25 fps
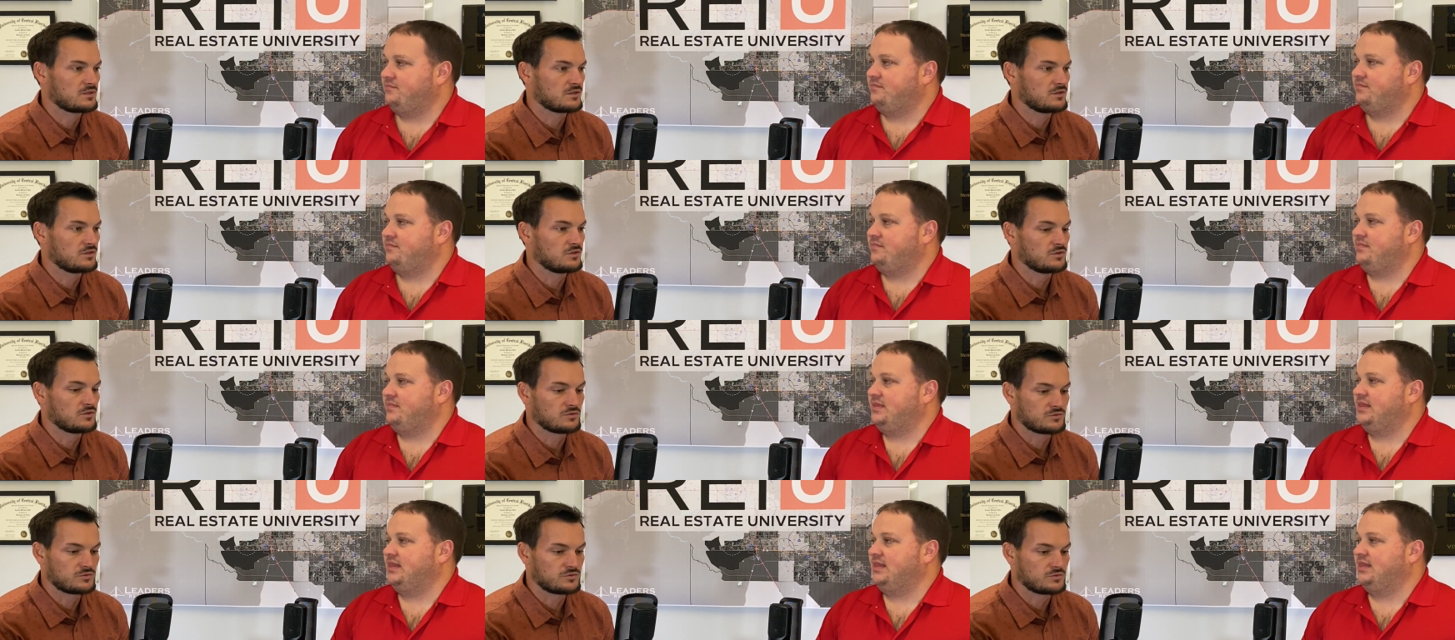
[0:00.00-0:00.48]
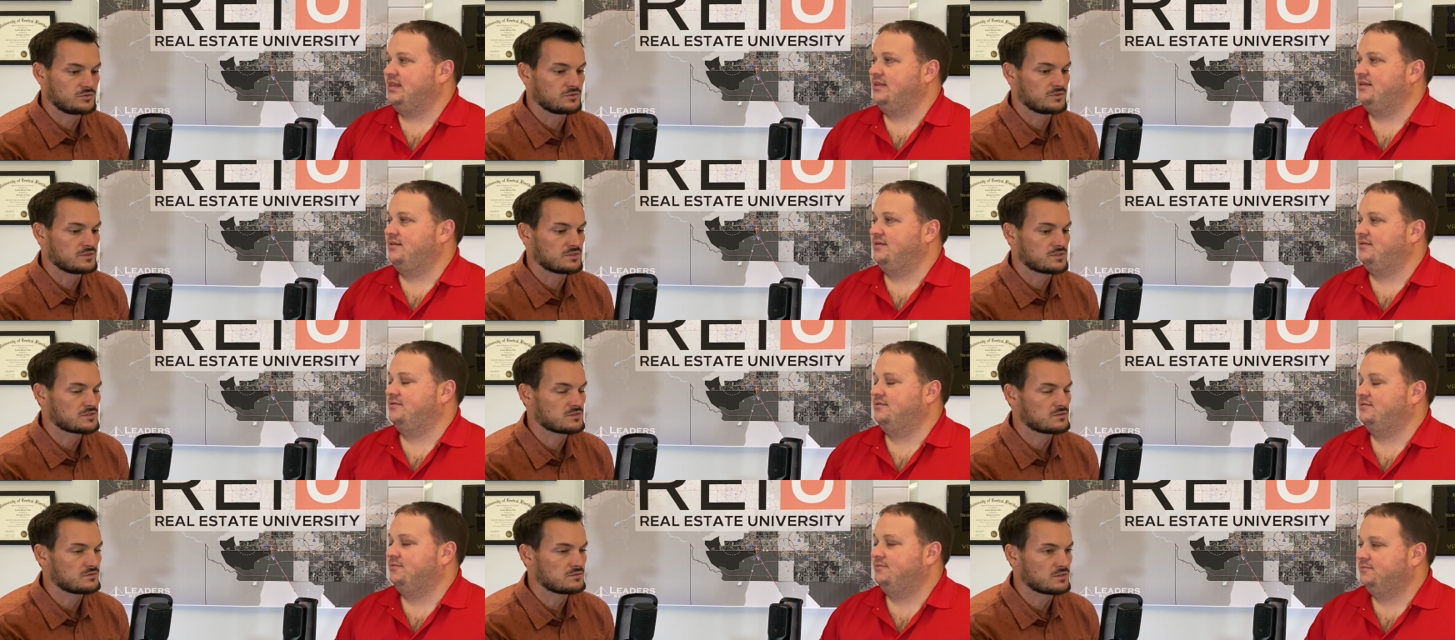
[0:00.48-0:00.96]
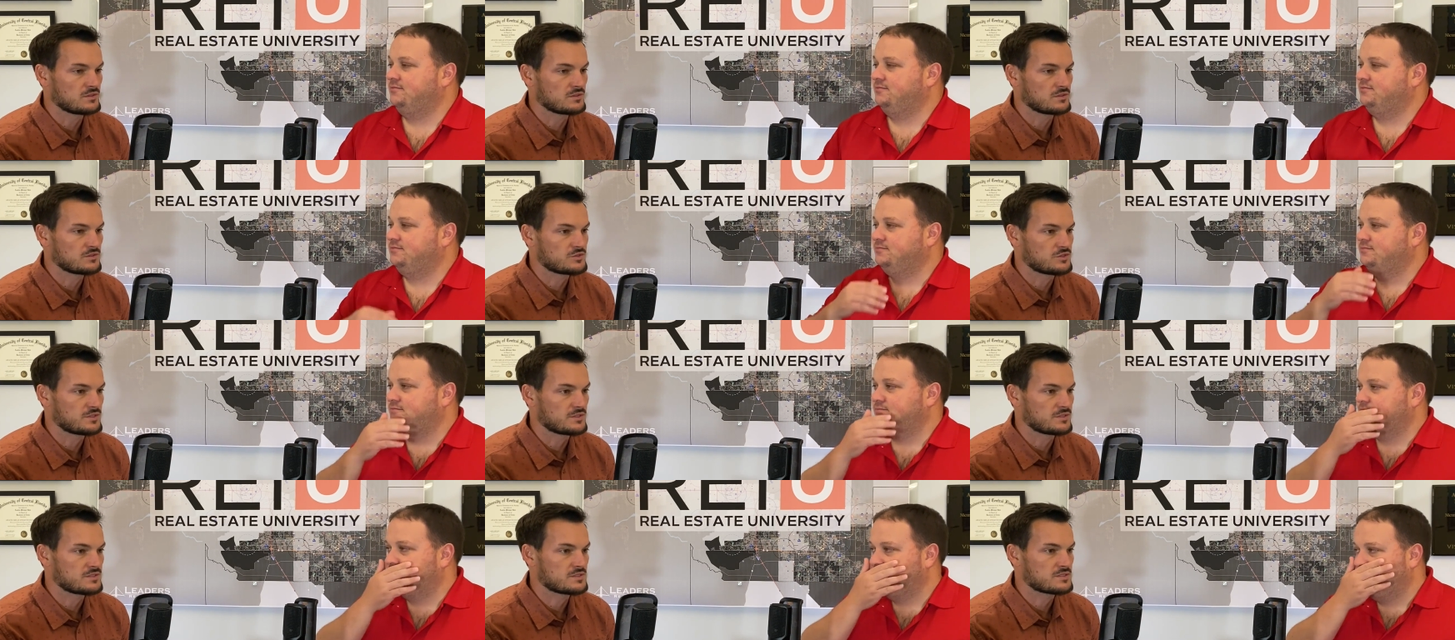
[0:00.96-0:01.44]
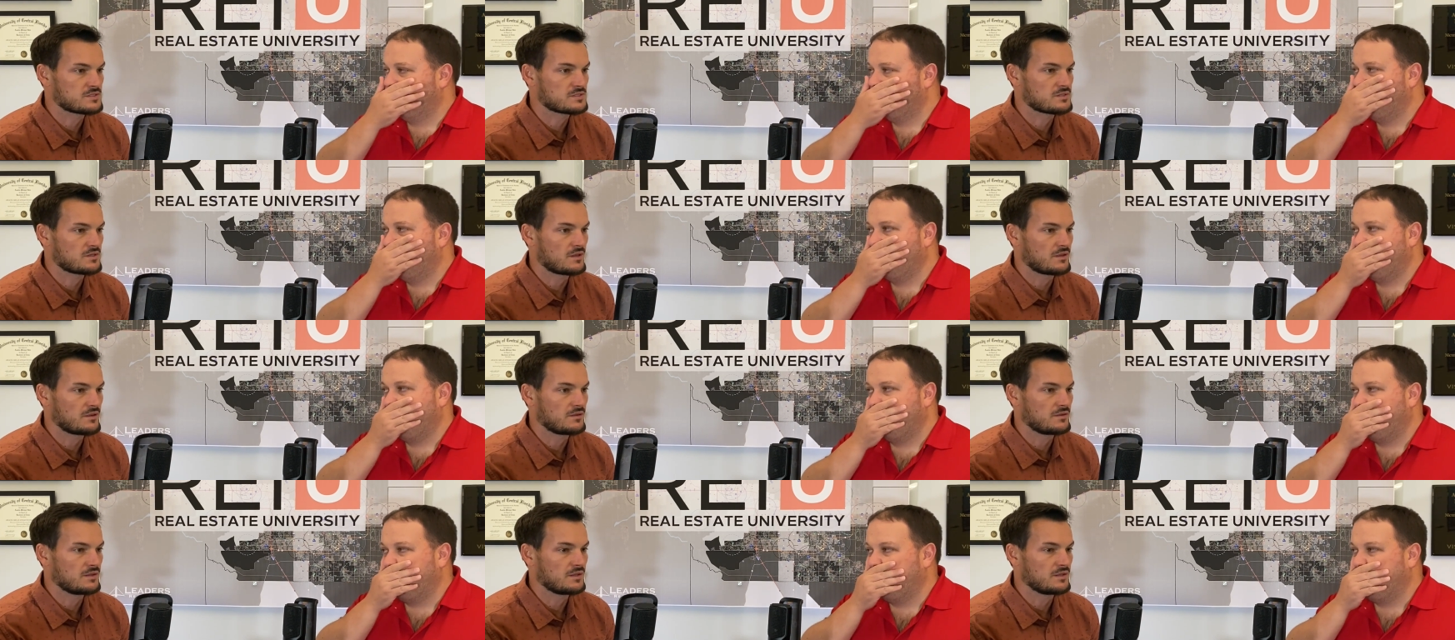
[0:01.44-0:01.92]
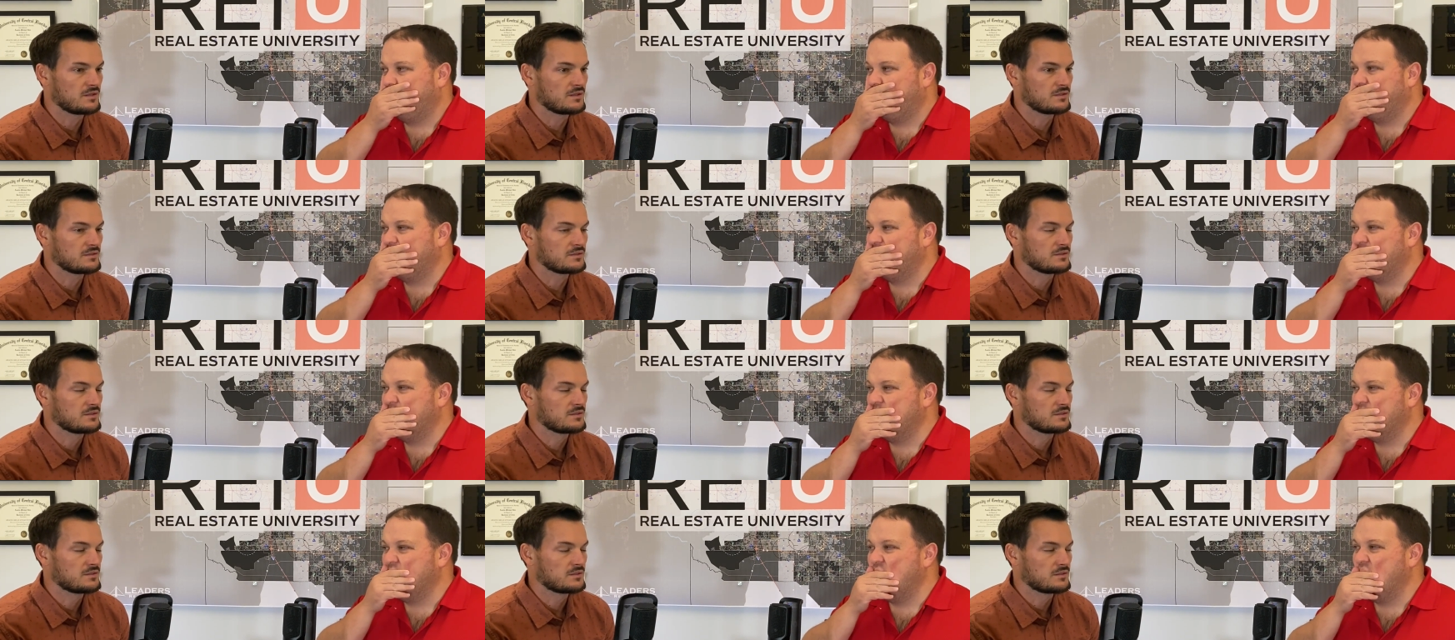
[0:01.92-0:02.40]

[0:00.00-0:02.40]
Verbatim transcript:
Speaker 1: you don't do this due diligence, then